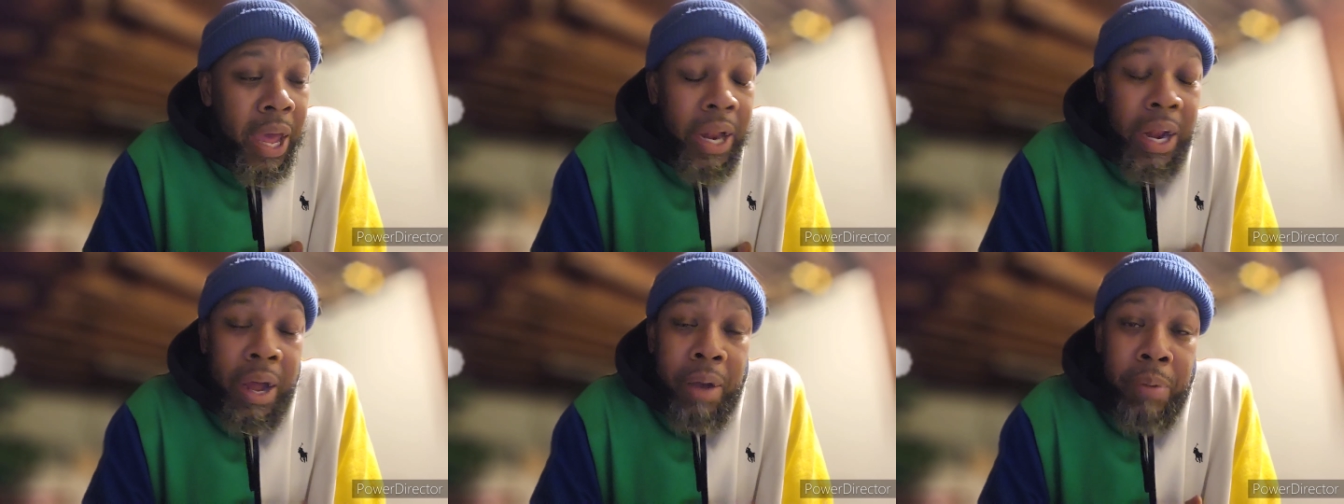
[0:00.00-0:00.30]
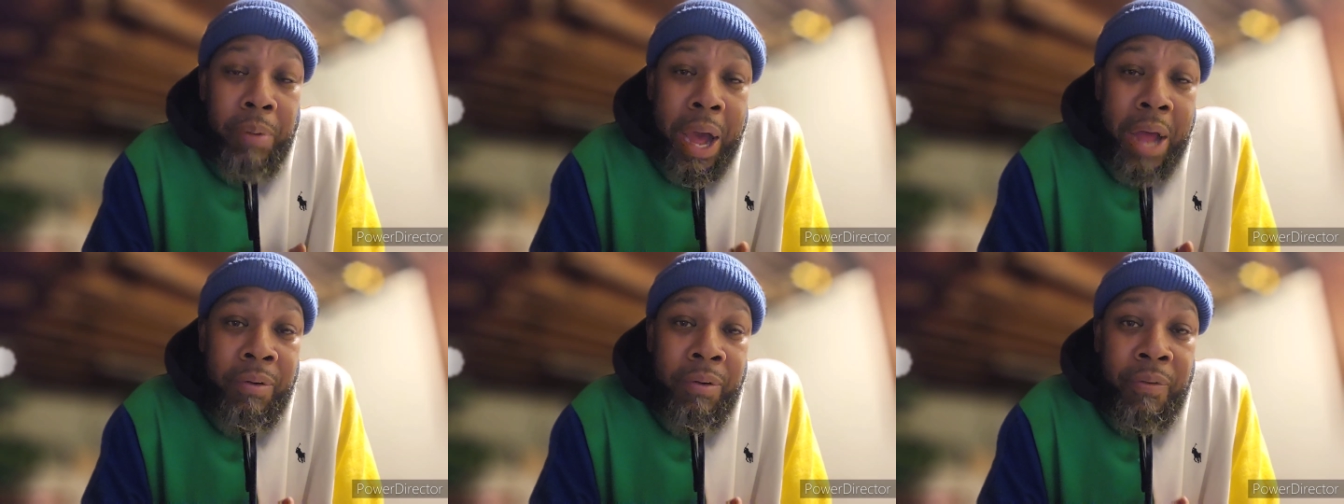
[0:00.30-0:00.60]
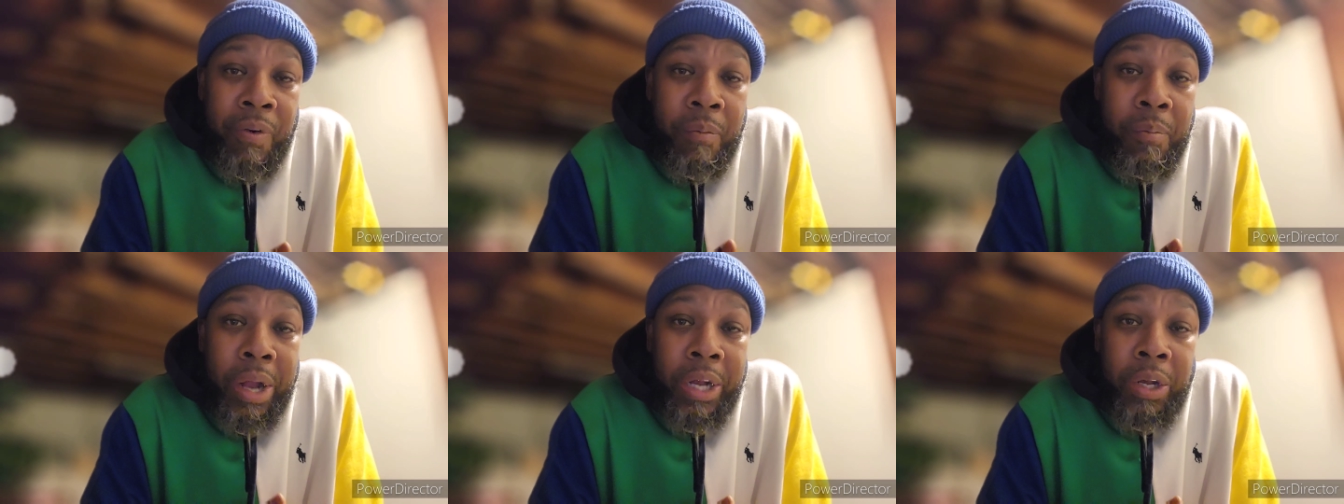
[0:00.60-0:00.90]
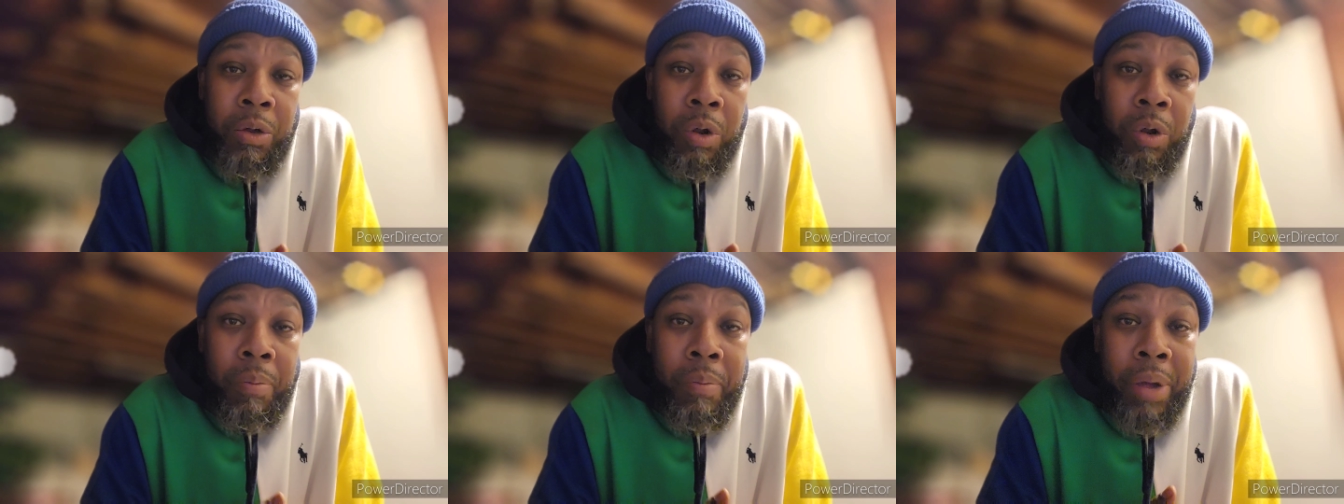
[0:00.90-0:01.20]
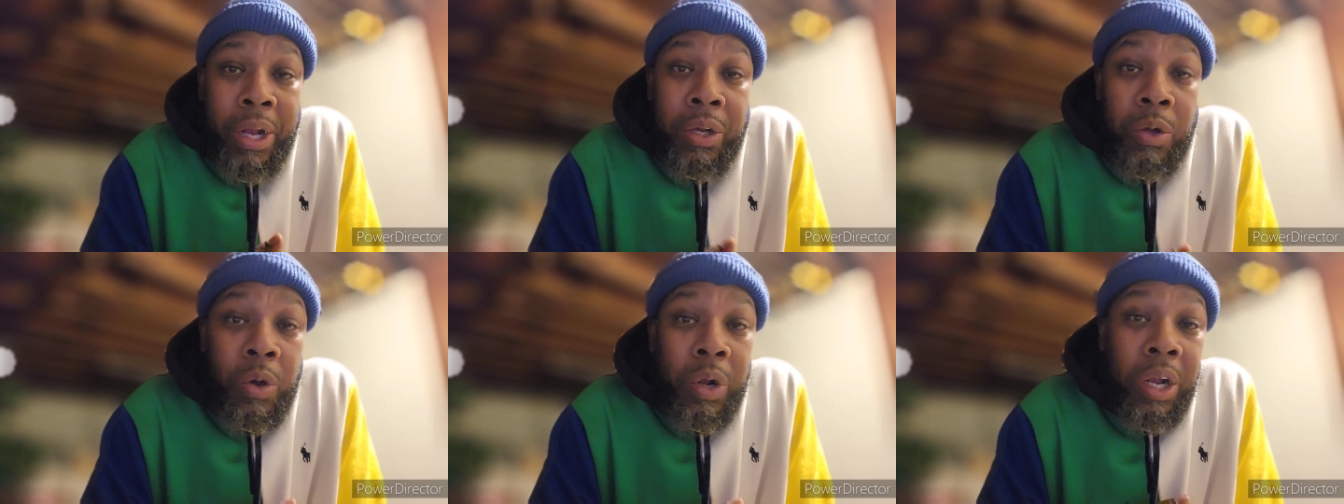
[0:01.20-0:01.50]
And I got them for my daughter.
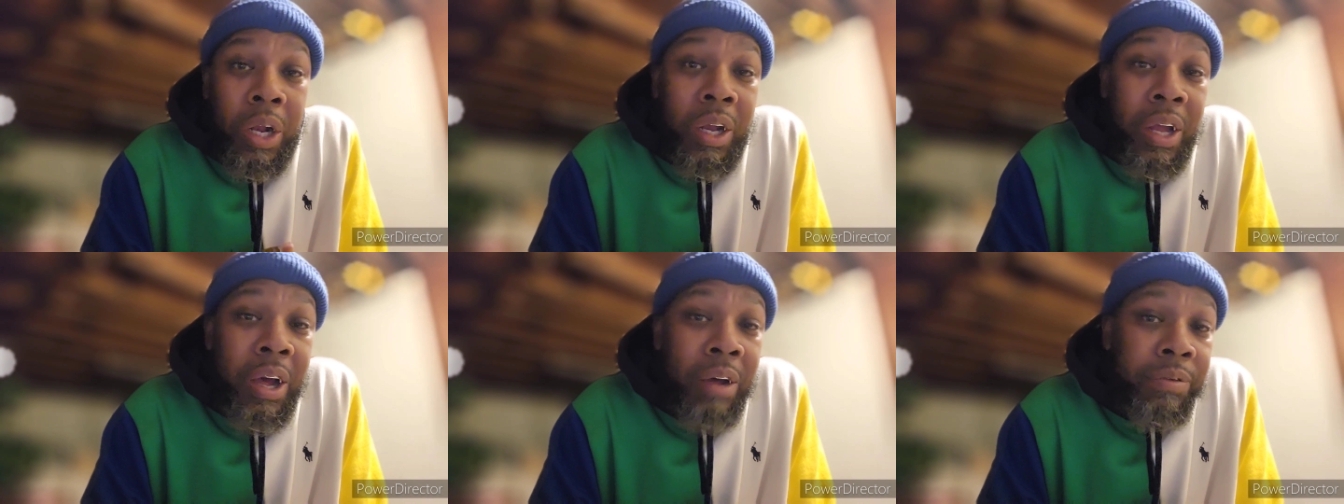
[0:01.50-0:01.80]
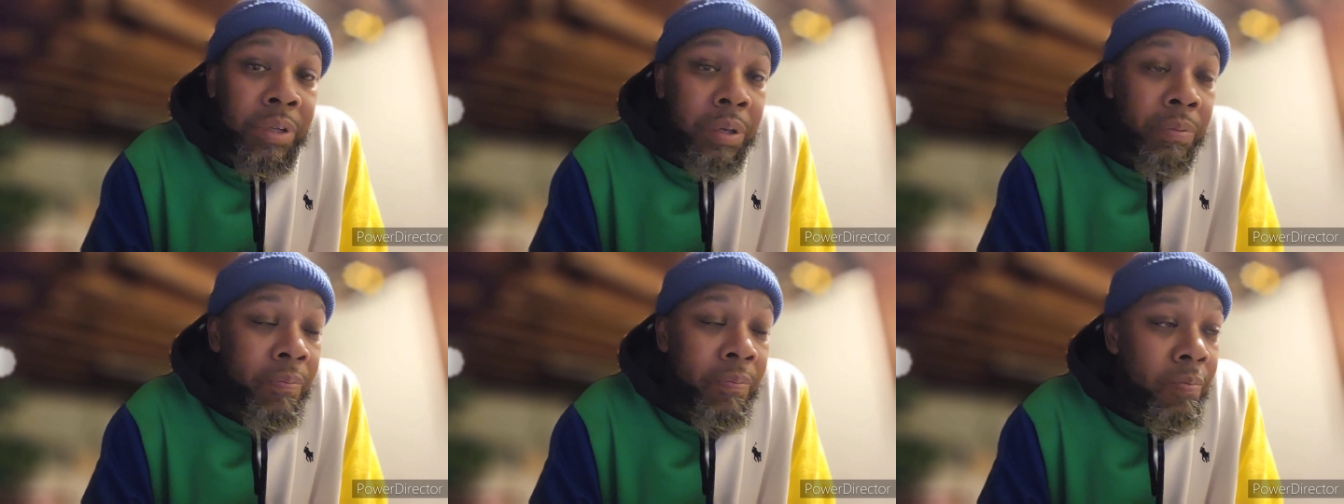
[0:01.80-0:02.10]
My daughter loved them.